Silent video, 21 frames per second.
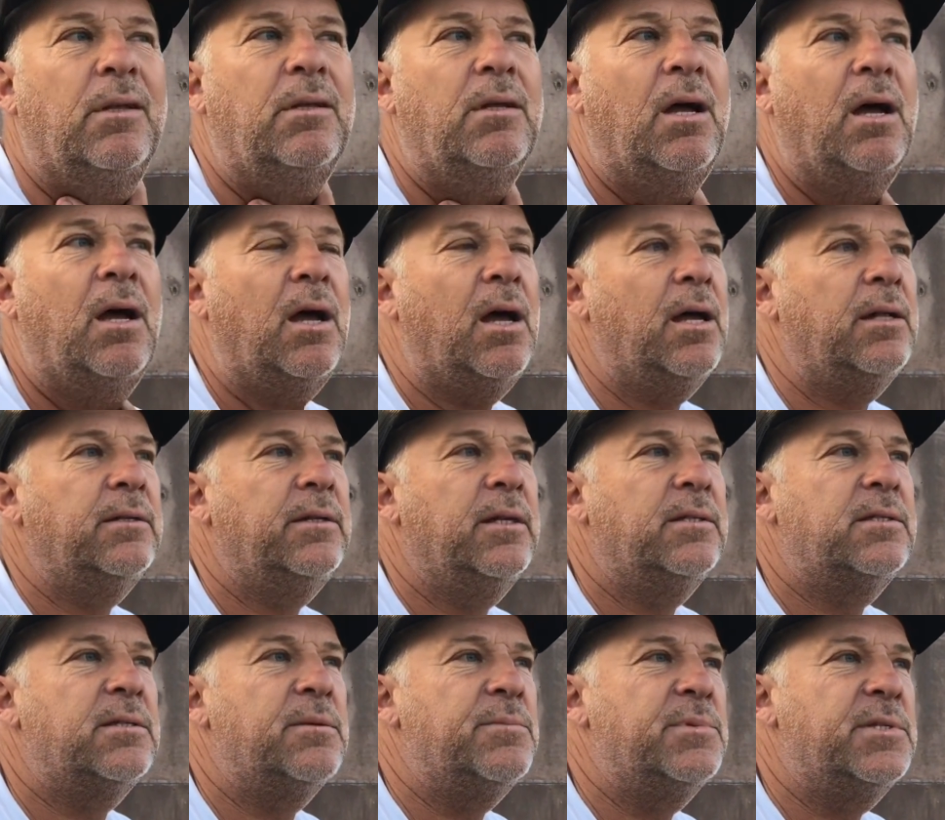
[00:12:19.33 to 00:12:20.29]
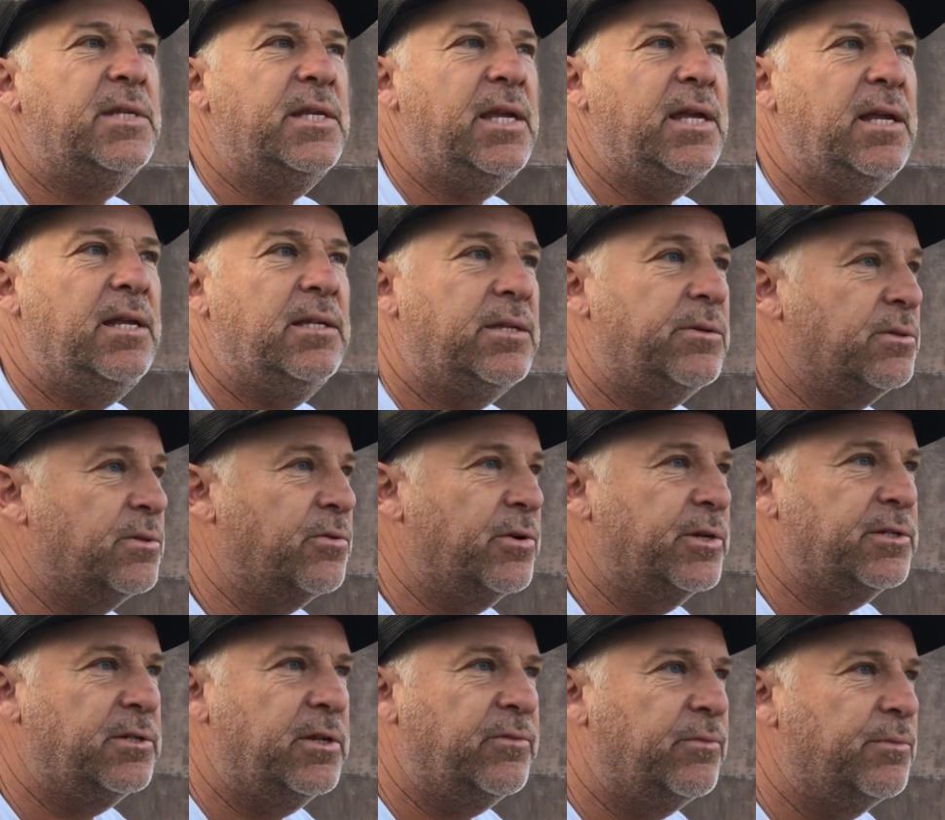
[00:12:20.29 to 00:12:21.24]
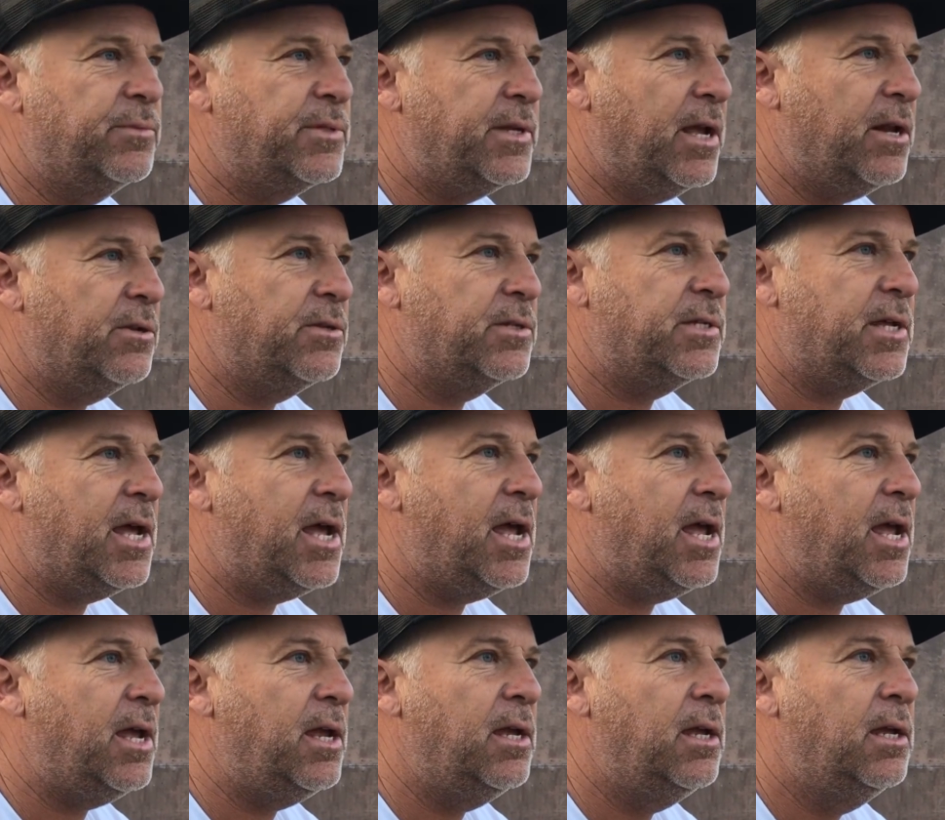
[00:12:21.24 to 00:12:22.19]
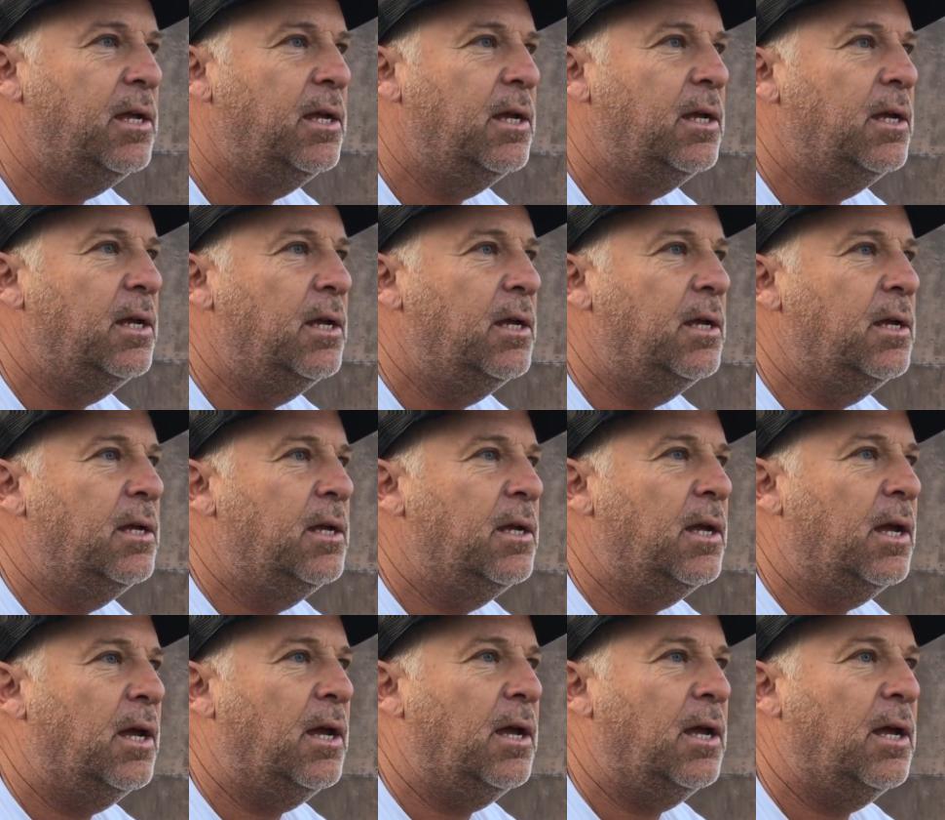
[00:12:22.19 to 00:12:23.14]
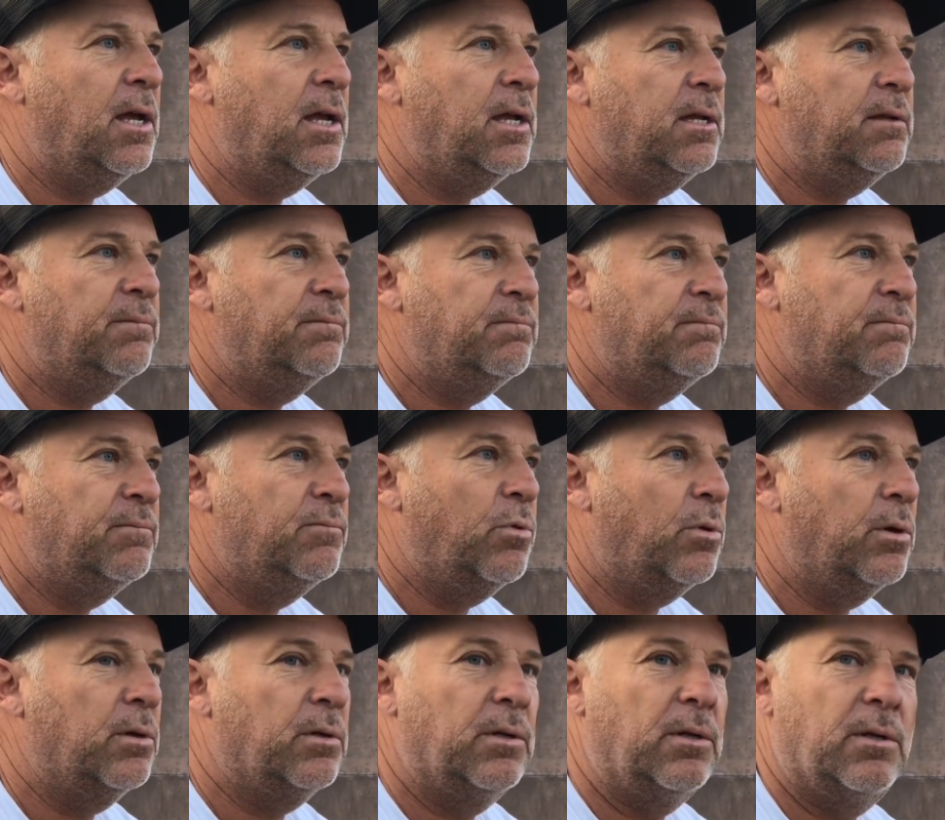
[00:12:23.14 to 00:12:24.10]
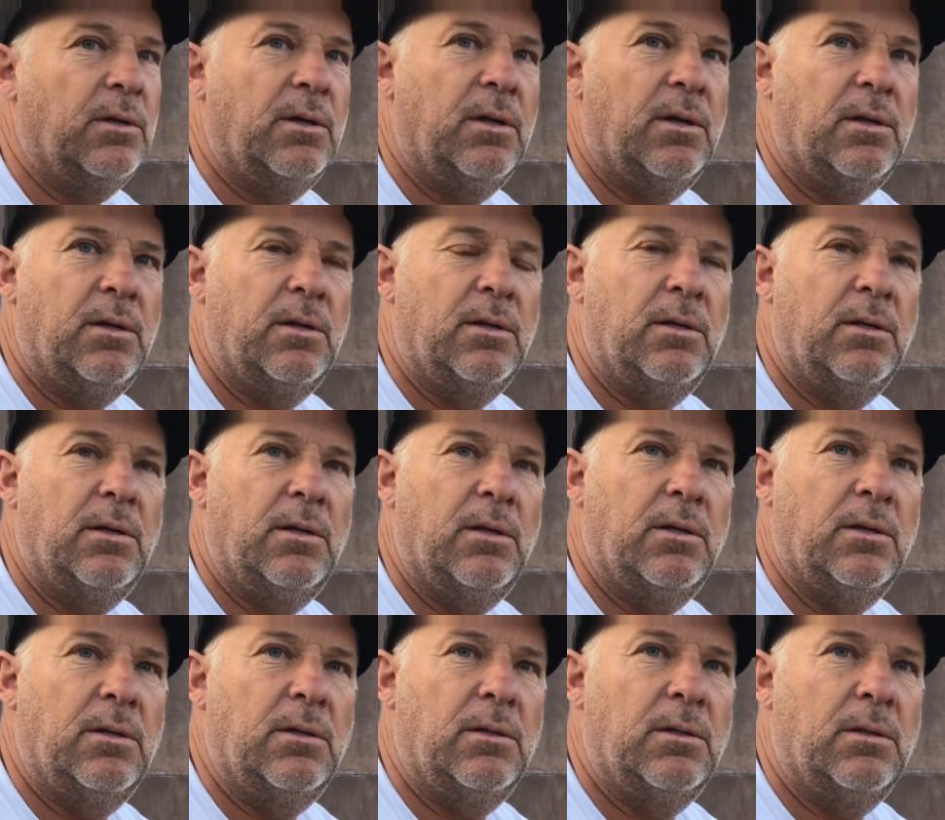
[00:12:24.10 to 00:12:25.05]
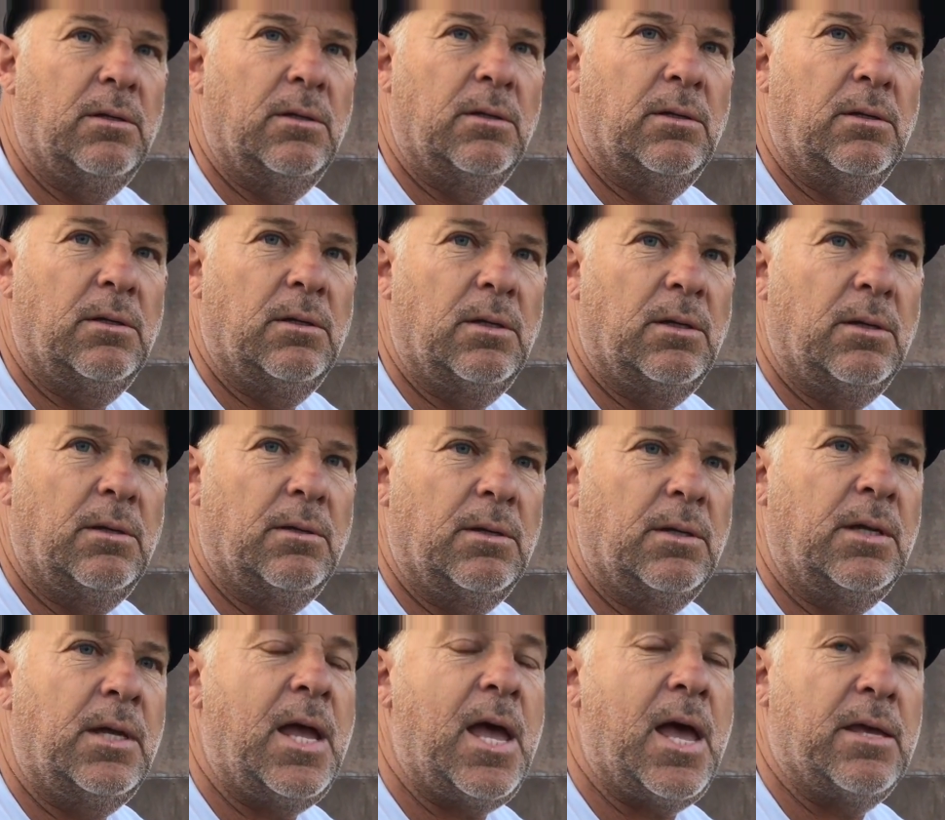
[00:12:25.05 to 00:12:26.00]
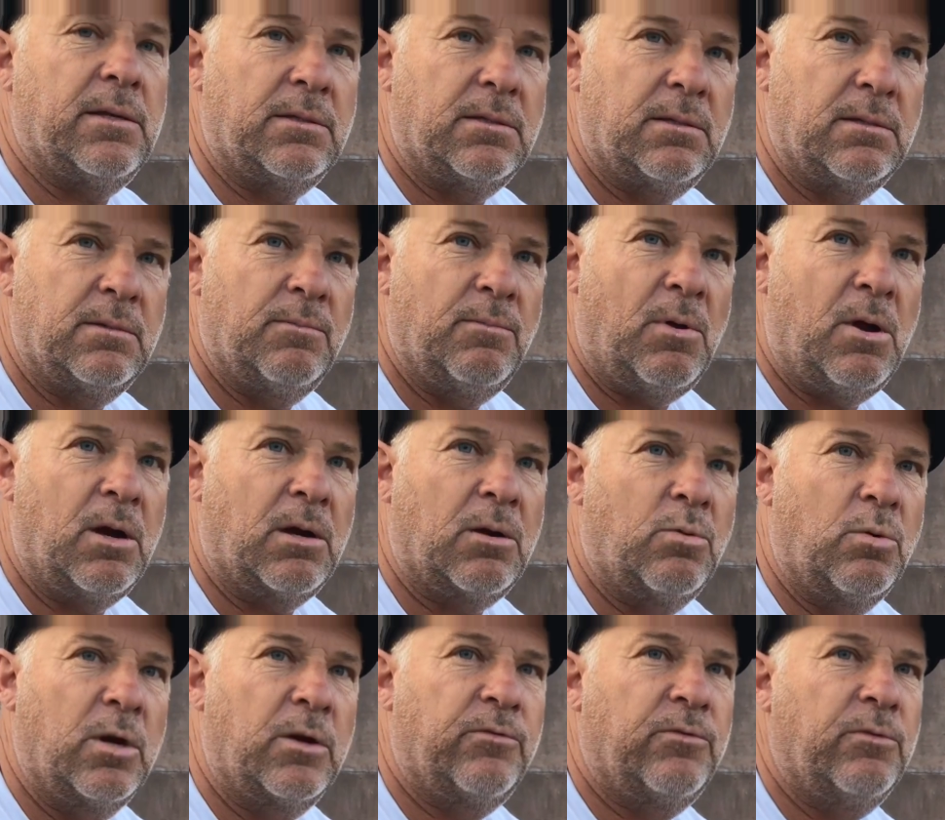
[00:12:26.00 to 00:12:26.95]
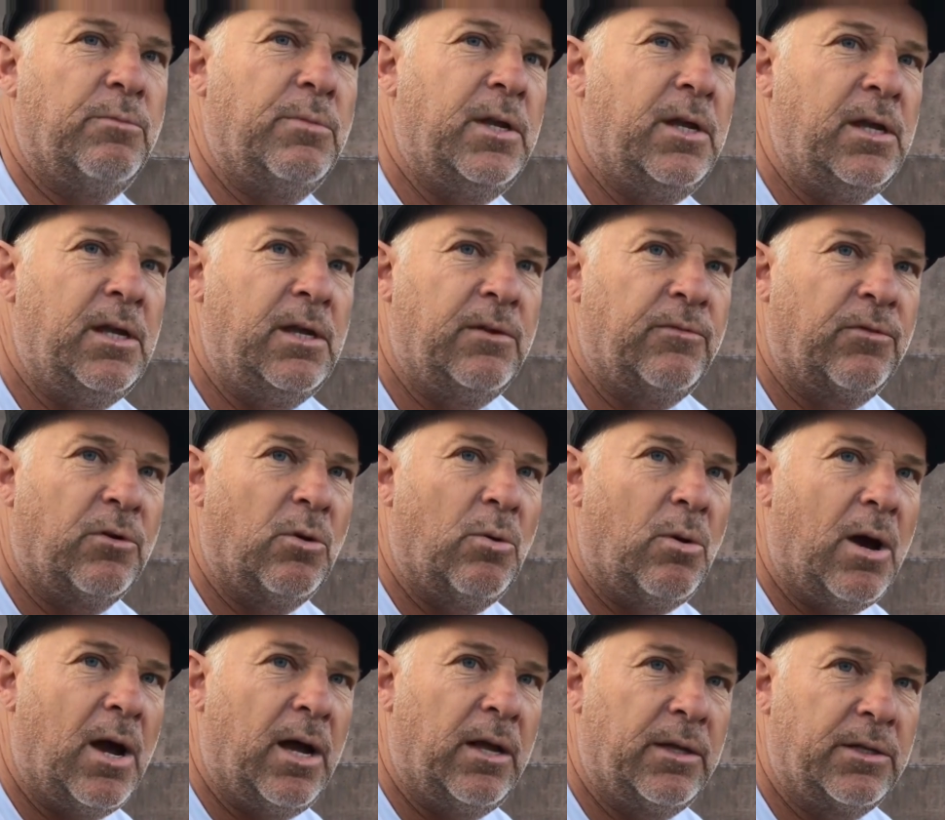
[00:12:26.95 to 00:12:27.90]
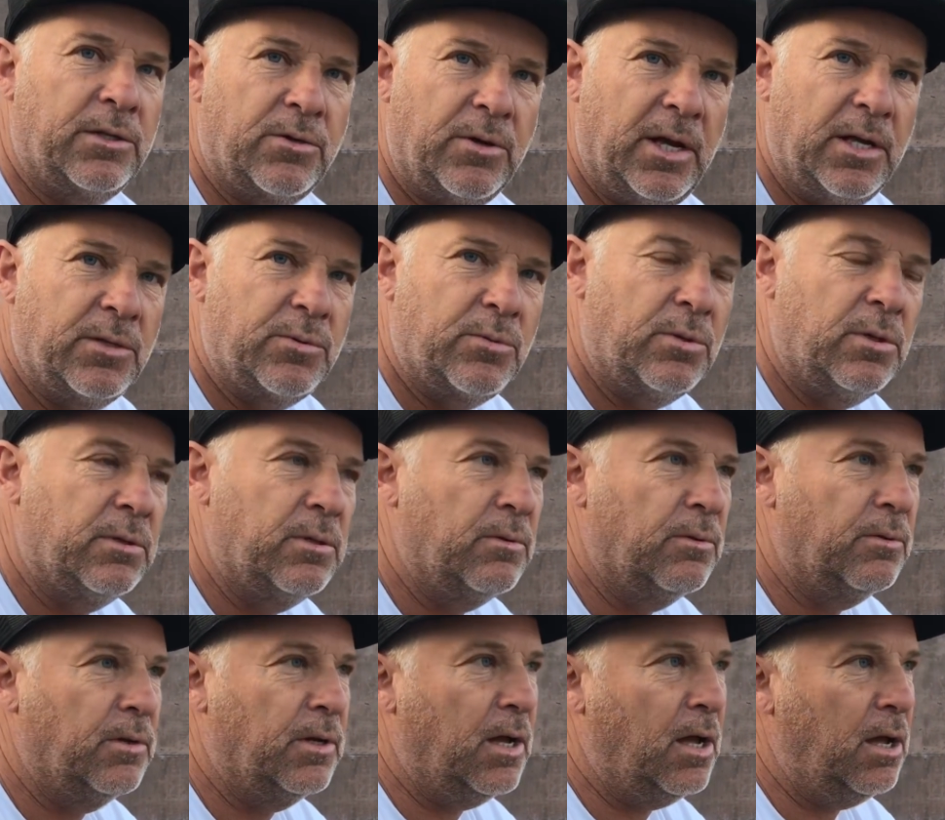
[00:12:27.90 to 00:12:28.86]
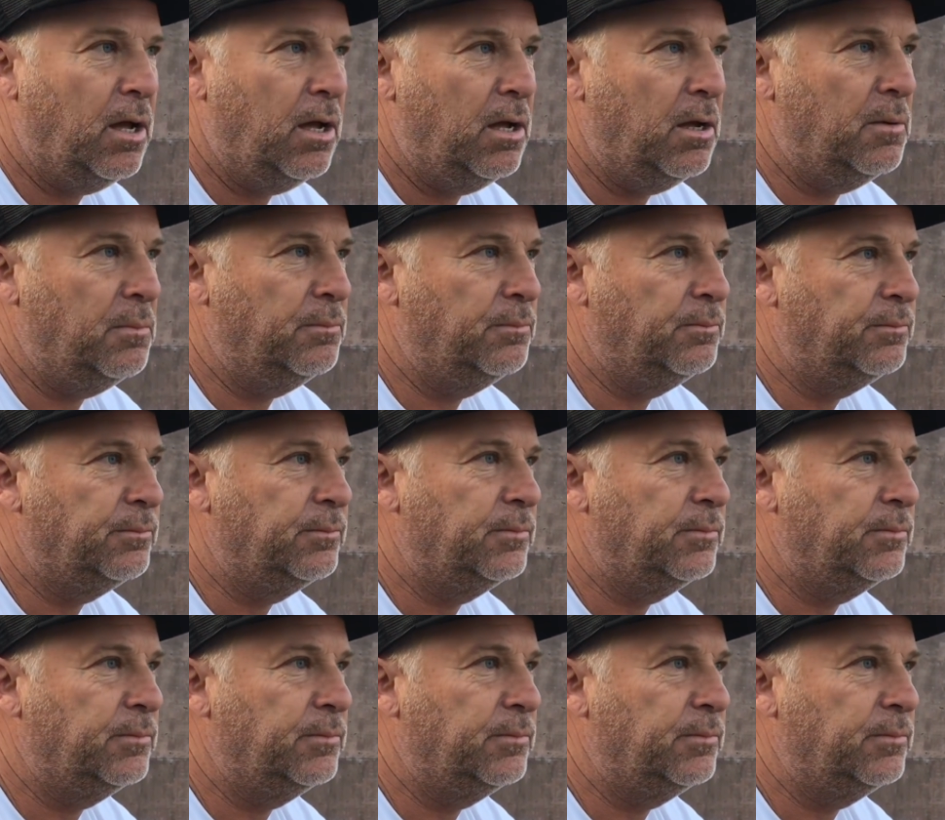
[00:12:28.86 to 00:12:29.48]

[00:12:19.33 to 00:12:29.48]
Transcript: uh, did some zines. He was originally from San Jose. Uh, did your time at Transworld overlap? Yes. Yeah. Mark worked for me for a while at Transworld. Um,